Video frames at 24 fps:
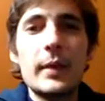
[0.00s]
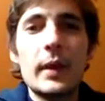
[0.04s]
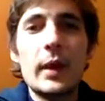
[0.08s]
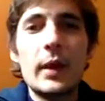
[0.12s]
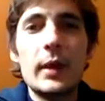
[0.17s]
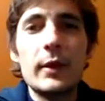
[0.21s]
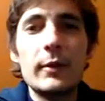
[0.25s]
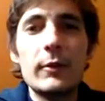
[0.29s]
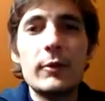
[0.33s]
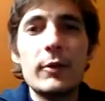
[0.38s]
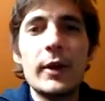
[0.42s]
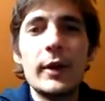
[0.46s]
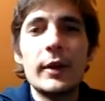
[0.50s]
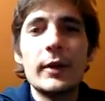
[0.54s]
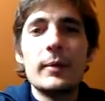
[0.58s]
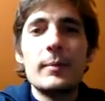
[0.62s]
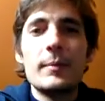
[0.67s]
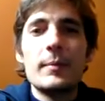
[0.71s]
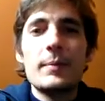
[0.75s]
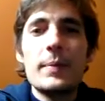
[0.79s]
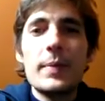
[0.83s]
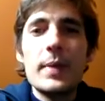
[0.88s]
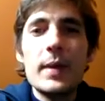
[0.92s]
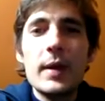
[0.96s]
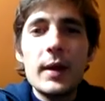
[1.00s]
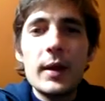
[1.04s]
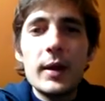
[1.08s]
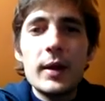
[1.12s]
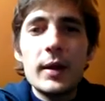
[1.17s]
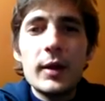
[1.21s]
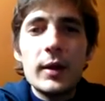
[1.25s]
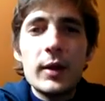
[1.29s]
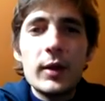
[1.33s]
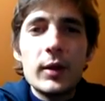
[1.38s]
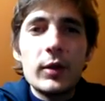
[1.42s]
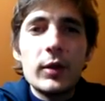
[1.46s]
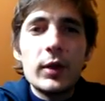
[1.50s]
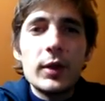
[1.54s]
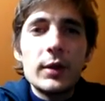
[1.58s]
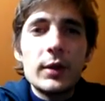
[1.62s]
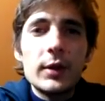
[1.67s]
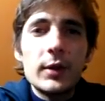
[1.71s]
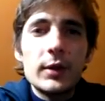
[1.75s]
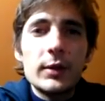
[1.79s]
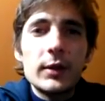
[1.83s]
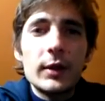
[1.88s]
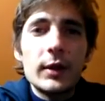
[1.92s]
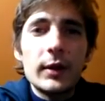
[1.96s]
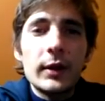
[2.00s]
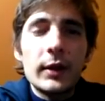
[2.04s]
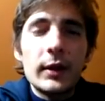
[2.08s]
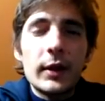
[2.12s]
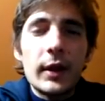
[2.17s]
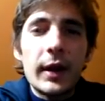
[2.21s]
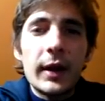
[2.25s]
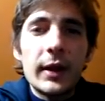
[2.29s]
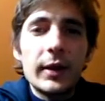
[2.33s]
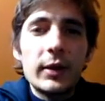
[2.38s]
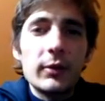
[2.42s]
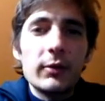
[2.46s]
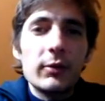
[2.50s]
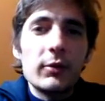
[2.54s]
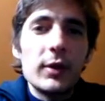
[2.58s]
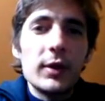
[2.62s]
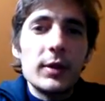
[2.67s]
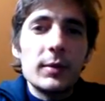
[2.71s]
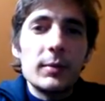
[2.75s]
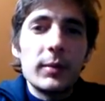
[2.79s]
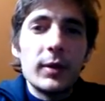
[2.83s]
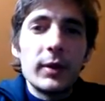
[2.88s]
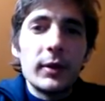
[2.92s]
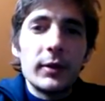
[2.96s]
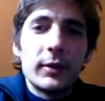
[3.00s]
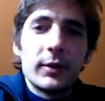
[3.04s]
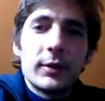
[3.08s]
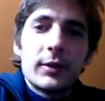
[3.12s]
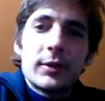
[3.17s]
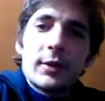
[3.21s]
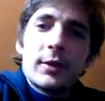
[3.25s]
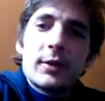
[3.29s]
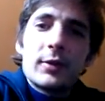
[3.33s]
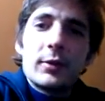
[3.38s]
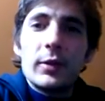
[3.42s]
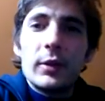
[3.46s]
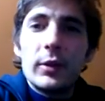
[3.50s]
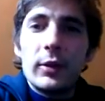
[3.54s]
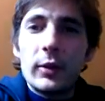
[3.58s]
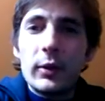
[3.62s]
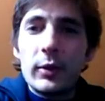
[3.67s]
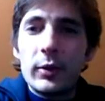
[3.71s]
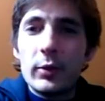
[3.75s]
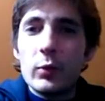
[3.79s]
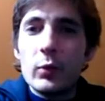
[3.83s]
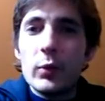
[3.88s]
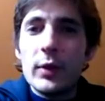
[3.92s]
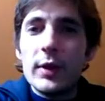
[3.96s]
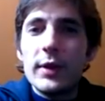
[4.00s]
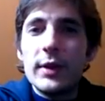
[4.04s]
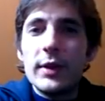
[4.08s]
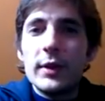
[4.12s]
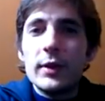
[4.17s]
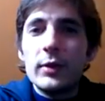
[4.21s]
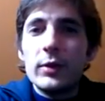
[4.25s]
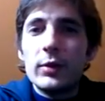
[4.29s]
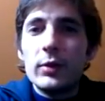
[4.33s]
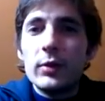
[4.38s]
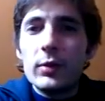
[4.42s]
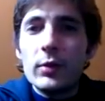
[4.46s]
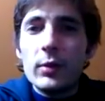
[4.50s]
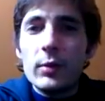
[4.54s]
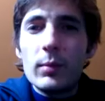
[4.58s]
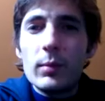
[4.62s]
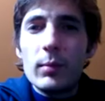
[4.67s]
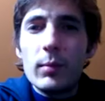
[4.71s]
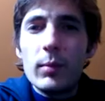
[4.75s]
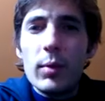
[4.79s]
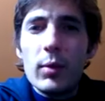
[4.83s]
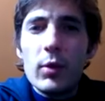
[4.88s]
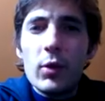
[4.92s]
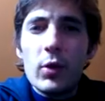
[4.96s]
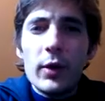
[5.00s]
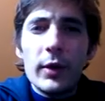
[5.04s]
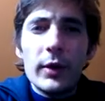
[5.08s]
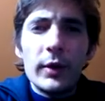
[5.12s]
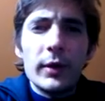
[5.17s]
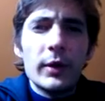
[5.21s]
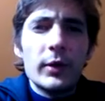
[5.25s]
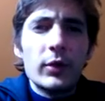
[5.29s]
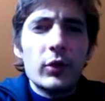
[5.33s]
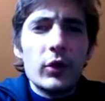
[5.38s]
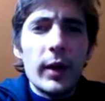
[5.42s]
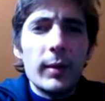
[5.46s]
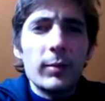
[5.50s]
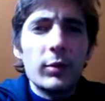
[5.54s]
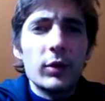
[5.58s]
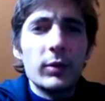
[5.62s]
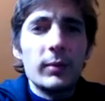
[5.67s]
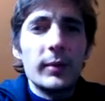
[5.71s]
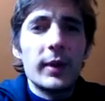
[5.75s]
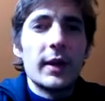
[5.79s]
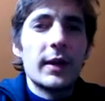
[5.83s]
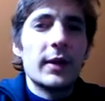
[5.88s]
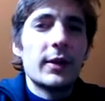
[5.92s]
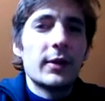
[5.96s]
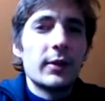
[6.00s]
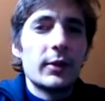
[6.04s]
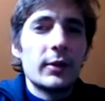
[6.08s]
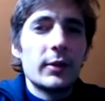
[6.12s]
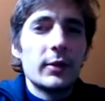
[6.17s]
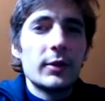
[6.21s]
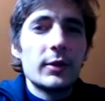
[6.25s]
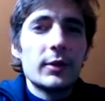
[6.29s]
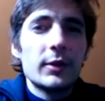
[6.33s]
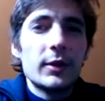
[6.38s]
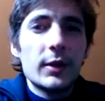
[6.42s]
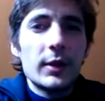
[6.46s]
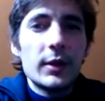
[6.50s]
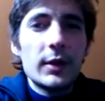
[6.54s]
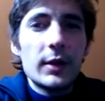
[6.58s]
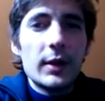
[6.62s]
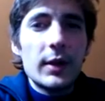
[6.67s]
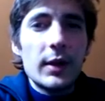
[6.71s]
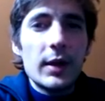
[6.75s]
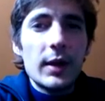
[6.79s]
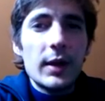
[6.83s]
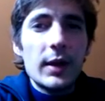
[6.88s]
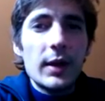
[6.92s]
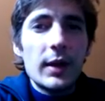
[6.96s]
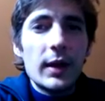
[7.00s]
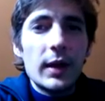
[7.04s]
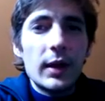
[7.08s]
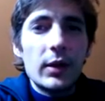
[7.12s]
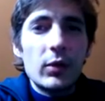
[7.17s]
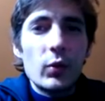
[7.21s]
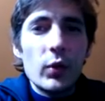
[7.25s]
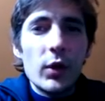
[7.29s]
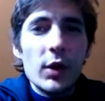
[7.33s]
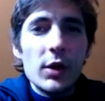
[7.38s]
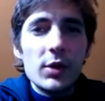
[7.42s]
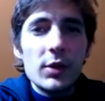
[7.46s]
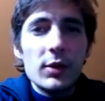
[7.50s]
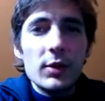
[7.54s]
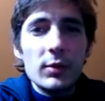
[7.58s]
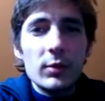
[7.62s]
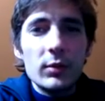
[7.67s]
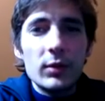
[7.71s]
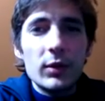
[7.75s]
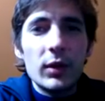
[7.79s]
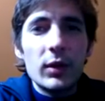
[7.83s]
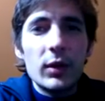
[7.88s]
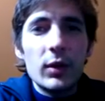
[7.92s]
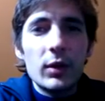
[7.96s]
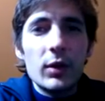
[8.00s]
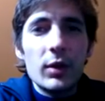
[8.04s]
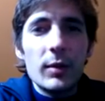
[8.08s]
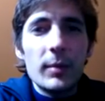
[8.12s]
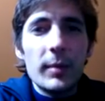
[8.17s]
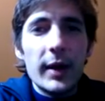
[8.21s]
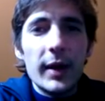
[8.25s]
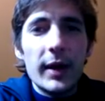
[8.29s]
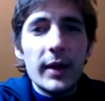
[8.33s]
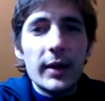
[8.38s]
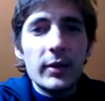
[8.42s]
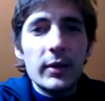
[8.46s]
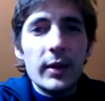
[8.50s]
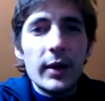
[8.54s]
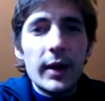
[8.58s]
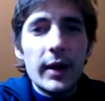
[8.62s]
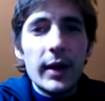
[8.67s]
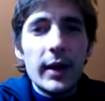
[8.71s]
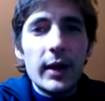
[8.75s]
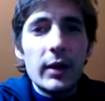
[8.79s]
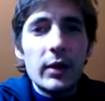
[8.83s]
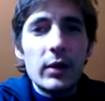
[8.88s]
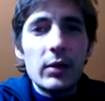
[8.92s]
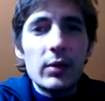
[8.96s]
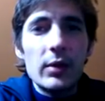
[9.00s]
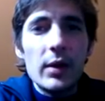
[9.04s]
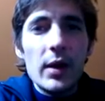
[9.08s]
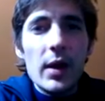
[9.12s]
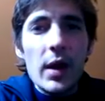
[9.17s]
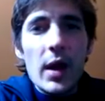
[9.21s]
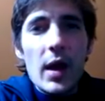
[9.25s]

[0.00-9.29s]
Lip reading: Hey Fred, this is a kind of response to your video Born Troublemakers, in which you talk about how